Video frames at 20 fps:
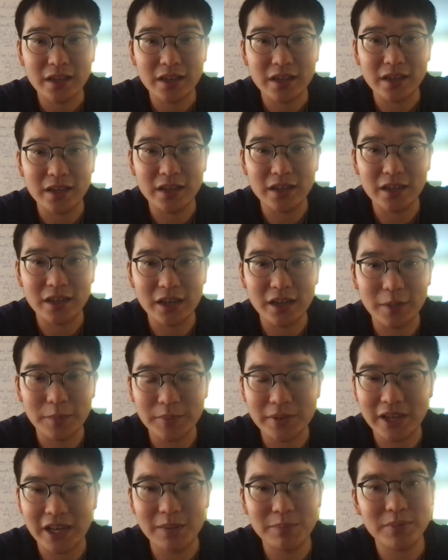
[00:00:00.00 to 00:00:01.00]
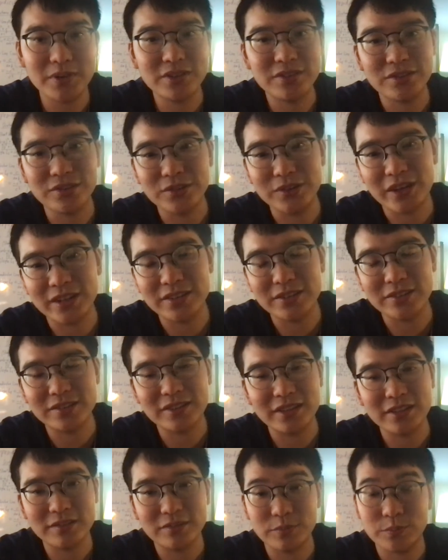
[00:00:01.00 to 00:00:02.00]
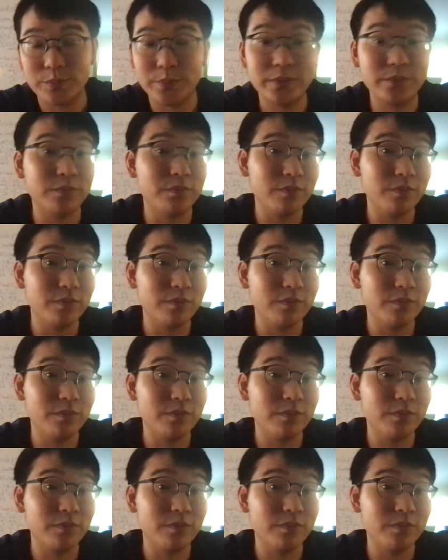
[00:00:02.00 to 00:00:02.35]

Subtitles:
I'd be happy to entertain, I'd